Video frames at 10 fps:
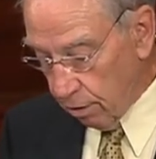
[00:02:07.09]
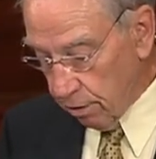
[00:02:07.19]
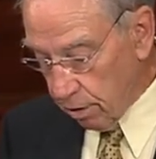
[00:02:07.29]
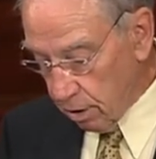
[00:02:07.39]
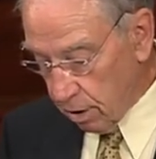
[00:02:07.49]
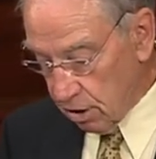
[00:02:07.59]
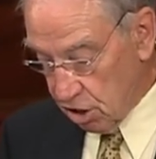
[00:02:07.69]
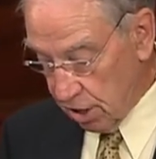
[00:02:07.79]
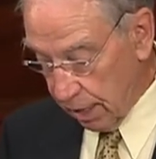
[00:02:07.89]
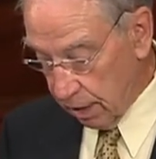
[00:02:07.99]
the
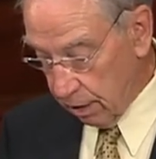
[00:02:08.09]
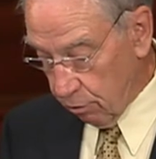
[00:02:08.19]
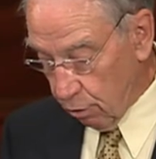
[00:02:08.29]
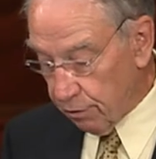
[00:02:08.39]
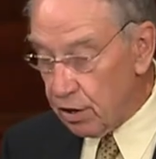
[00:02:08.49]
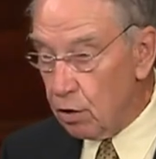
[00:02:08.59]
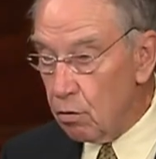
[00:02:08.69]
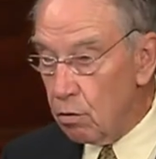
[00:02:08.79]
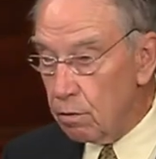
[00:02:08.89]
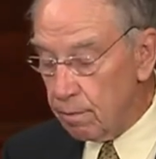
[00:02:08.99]
consecutive
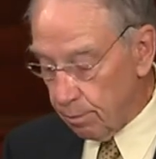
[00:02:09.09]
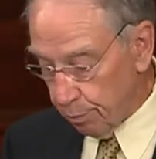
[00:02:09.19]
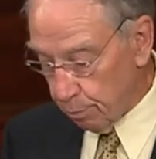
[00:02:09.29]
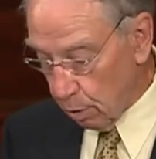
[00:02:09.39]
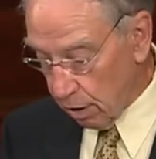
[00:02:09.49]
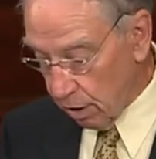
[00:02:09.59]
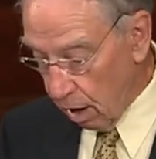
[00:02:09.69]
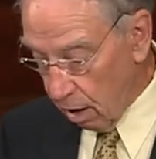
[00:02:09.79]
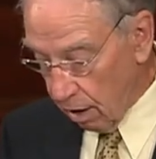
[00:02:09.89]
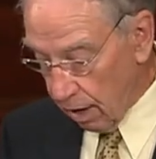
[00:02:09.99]
review by the
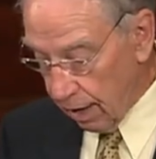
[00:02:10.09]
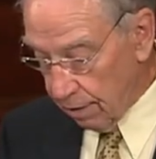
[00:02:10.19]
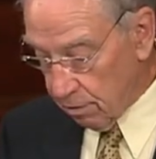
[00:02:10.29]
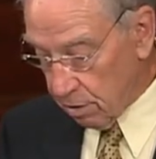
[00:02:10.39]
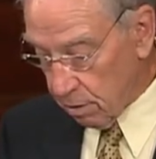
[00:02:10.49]
archives